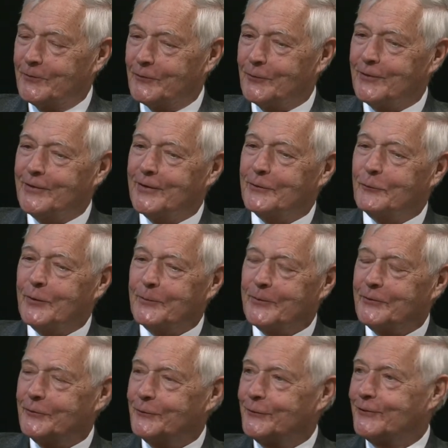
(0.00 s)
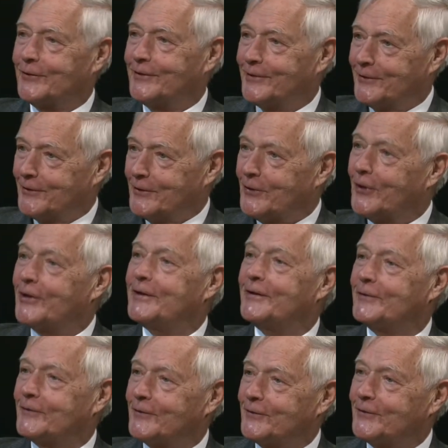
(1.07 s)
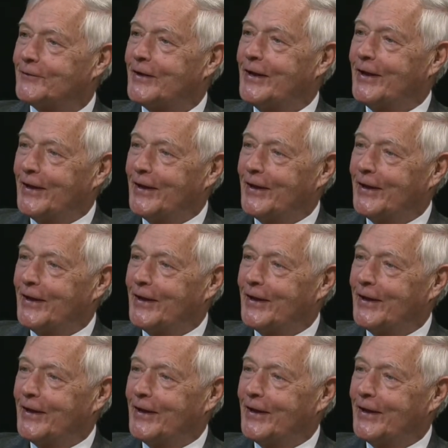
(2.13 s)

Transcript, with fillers: or the young women who sit in the audiences